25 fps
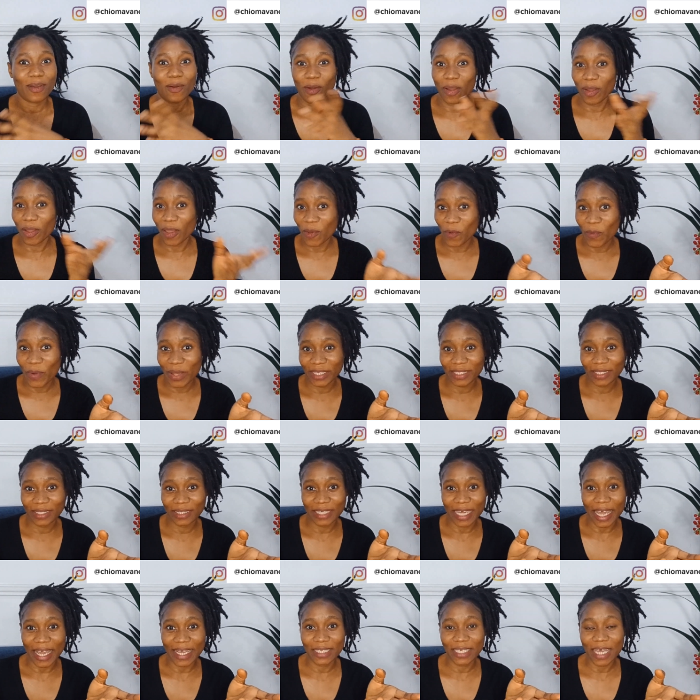a waist
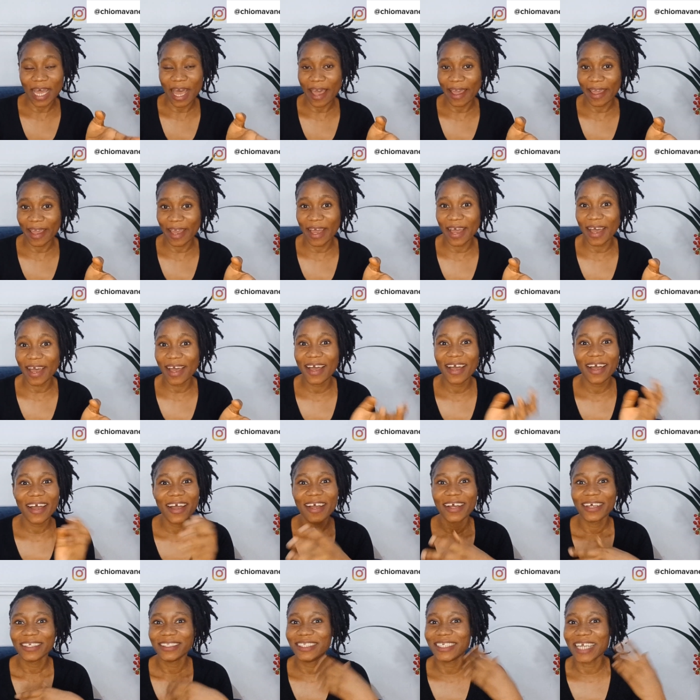size higher,
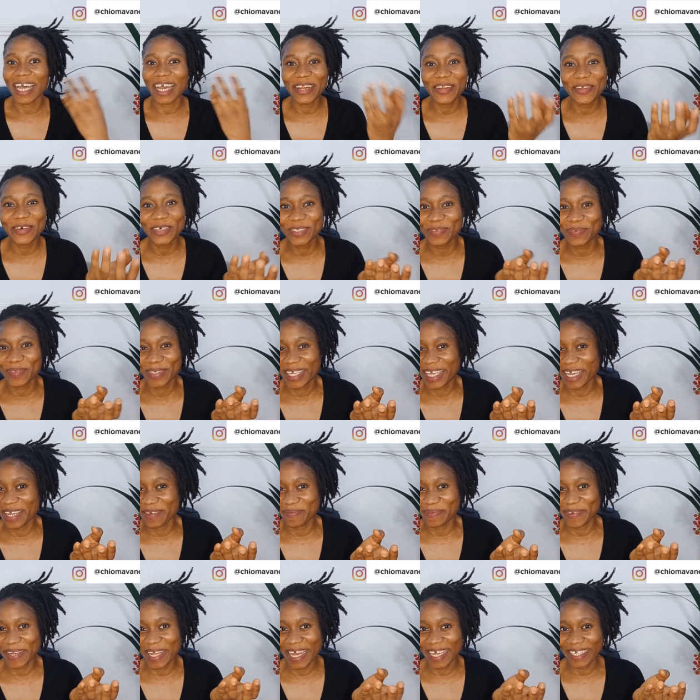their nose
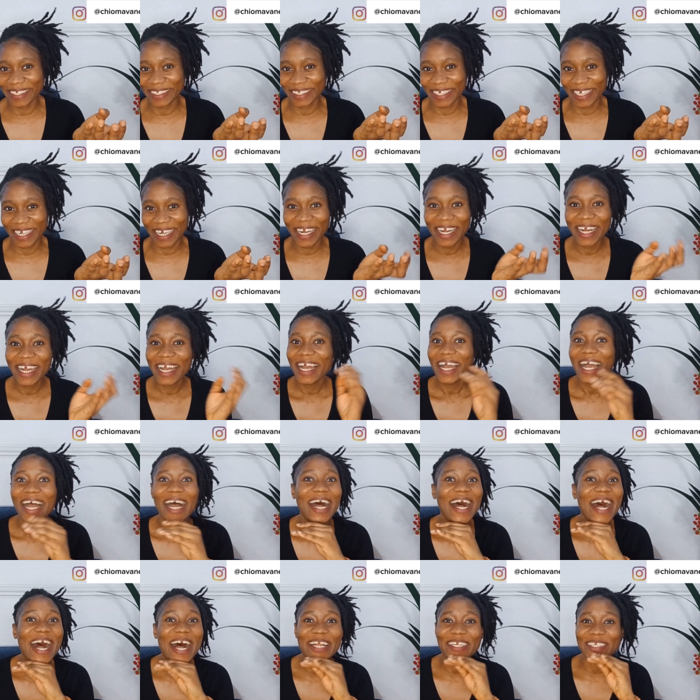became larger,
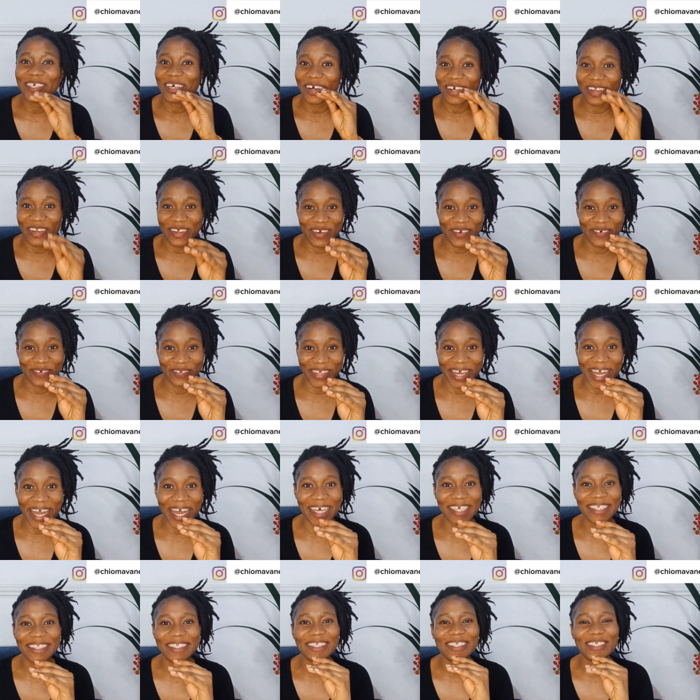and all of
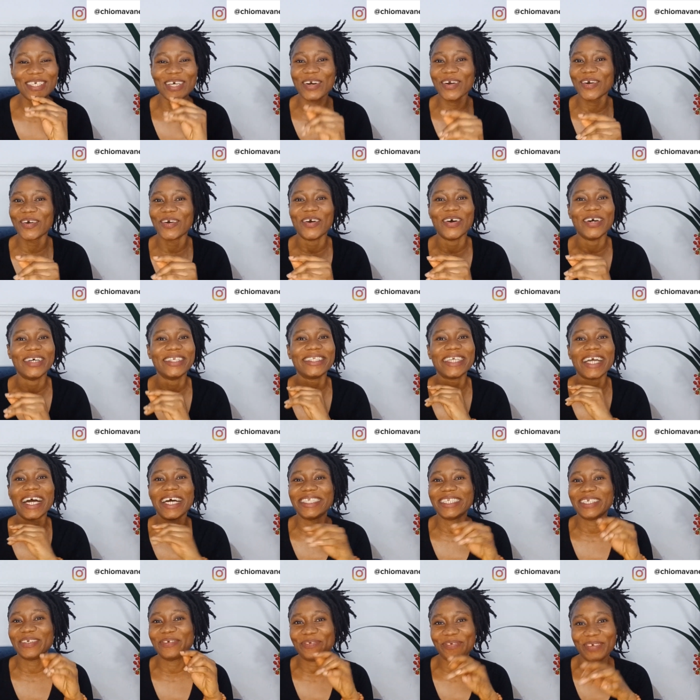that. So there
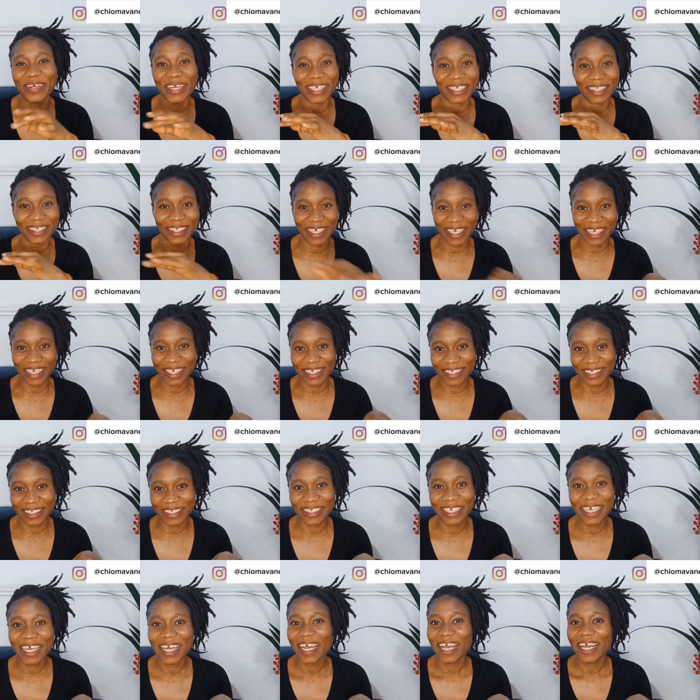are different
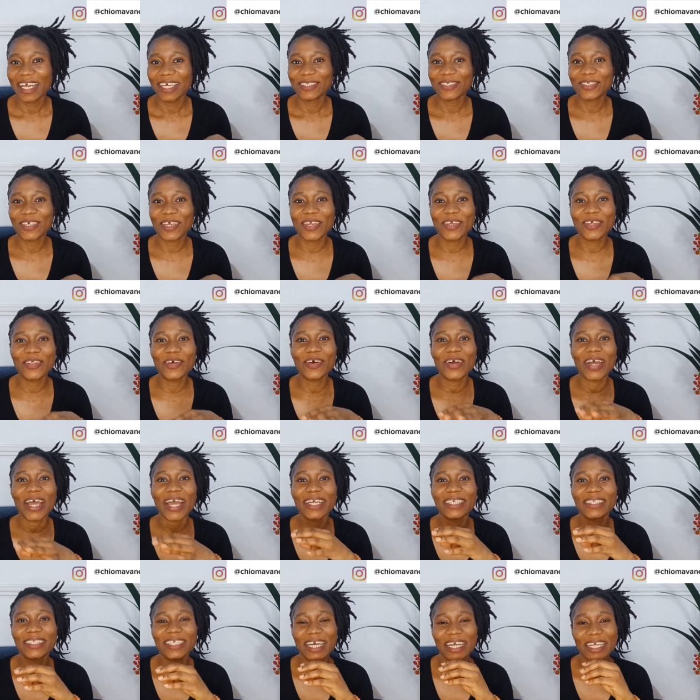things. So you don't
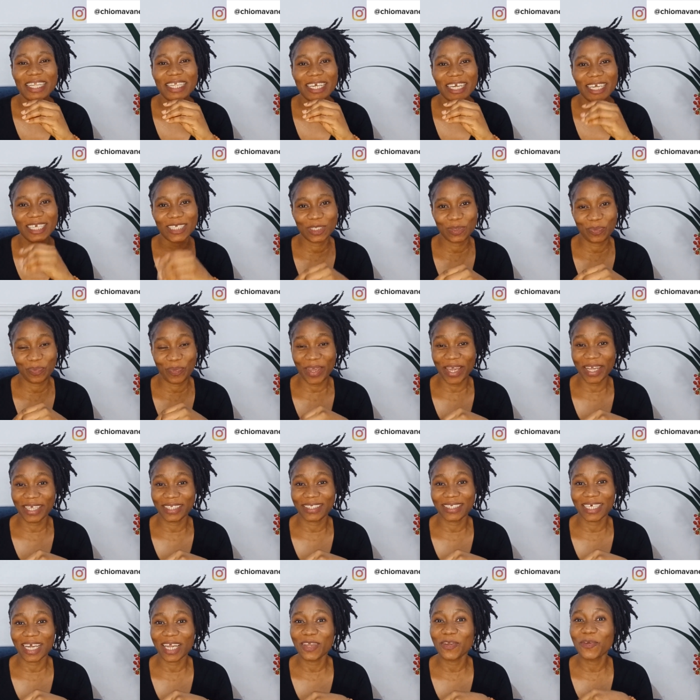exactly
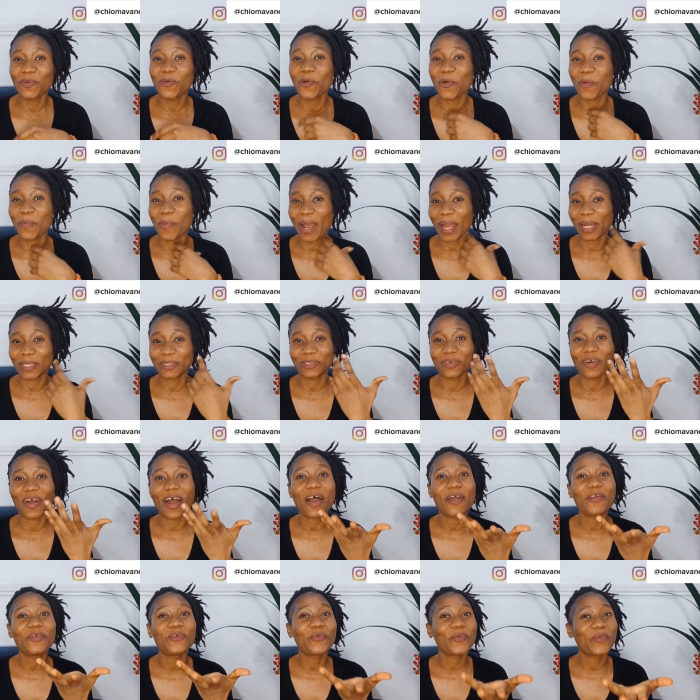expect that you go back to
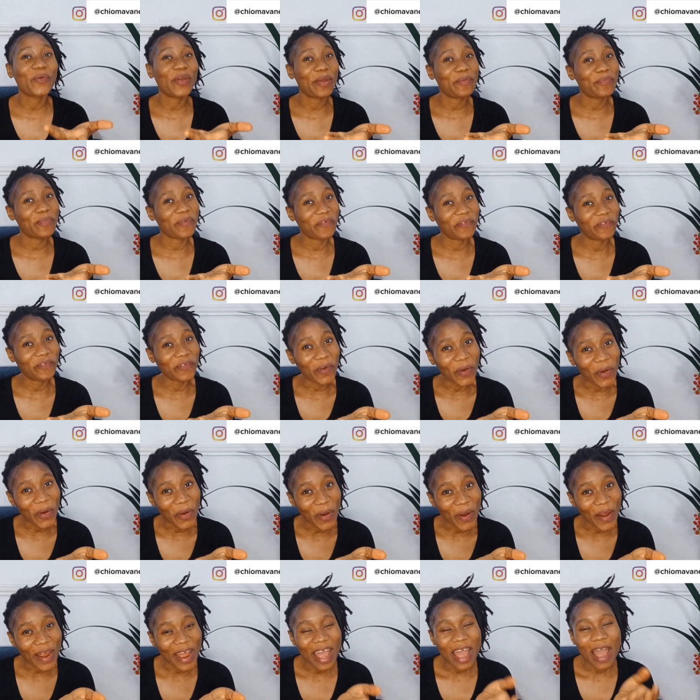how you were
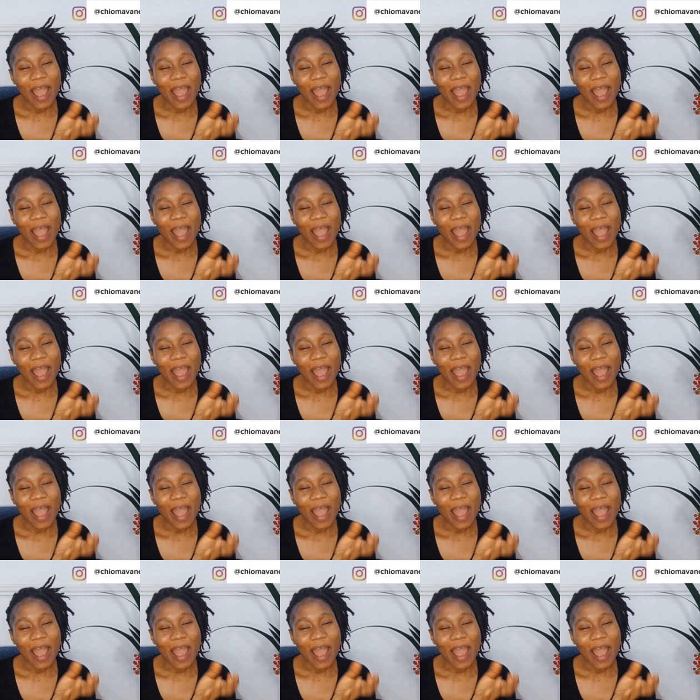before.